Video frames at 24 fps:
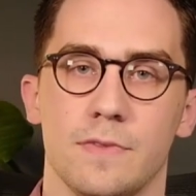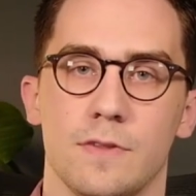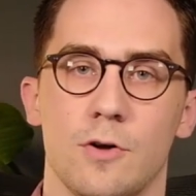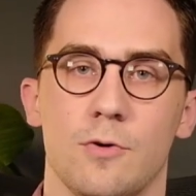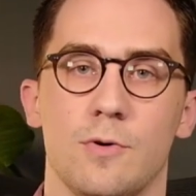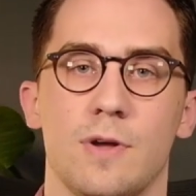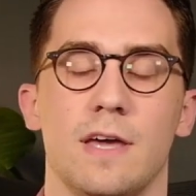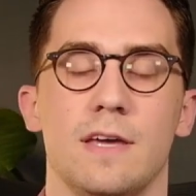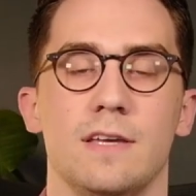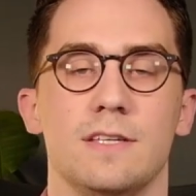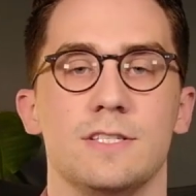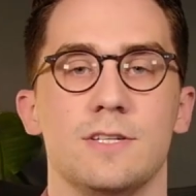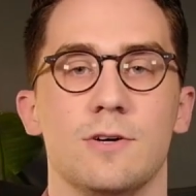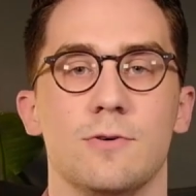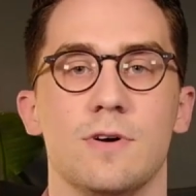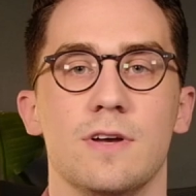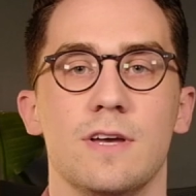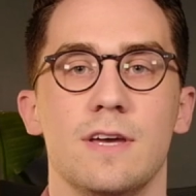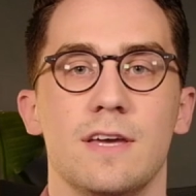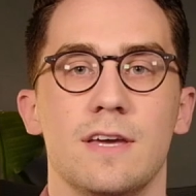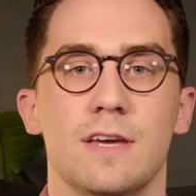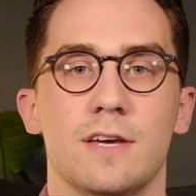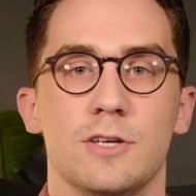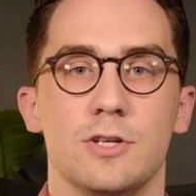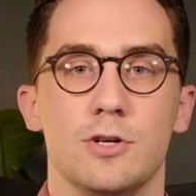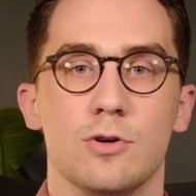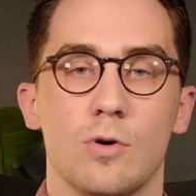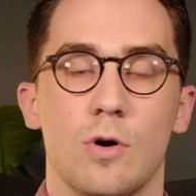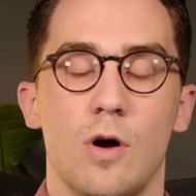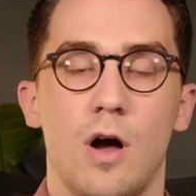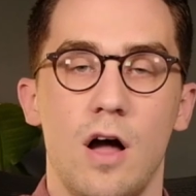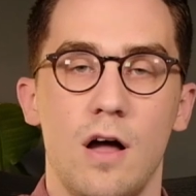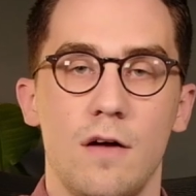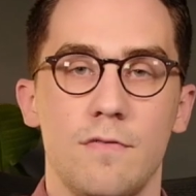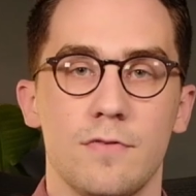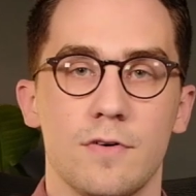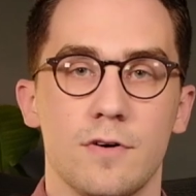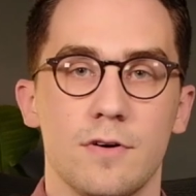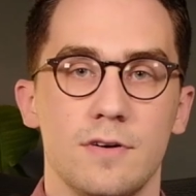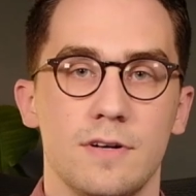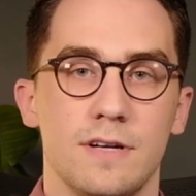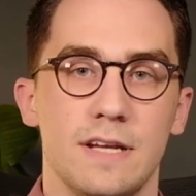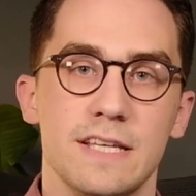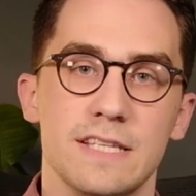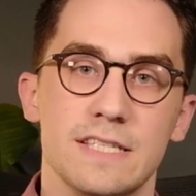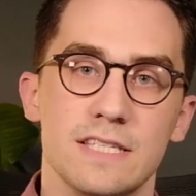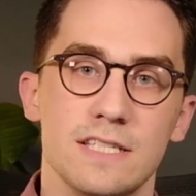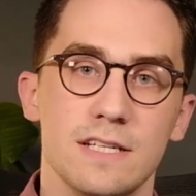Okay, so your offer
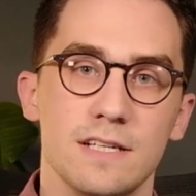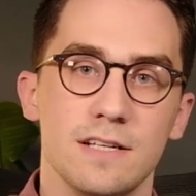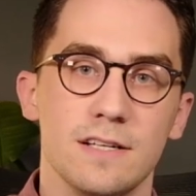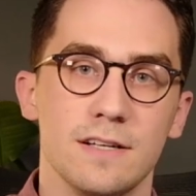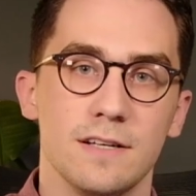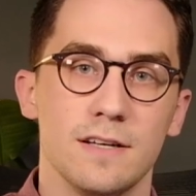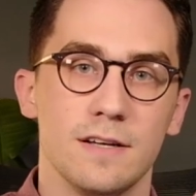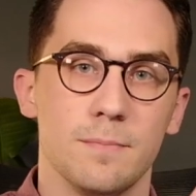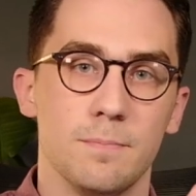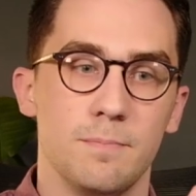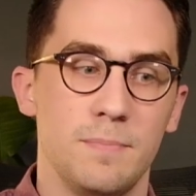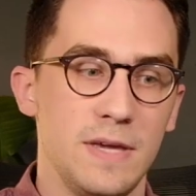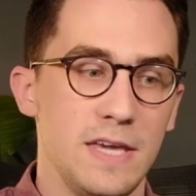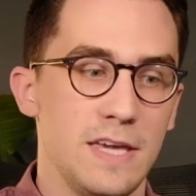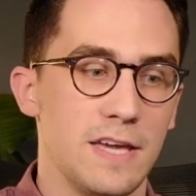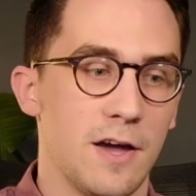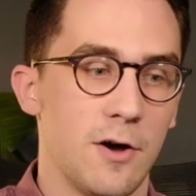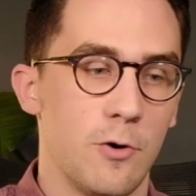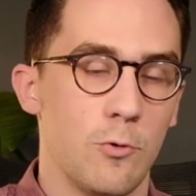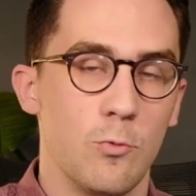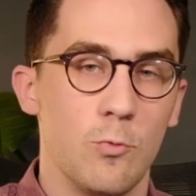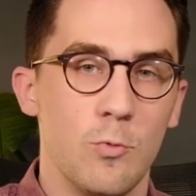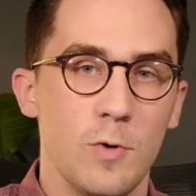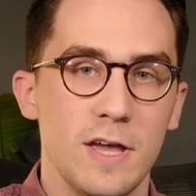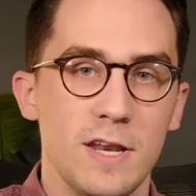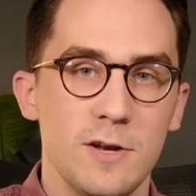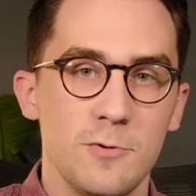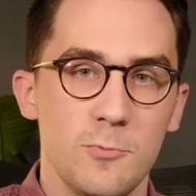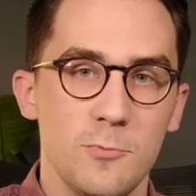needs to be a win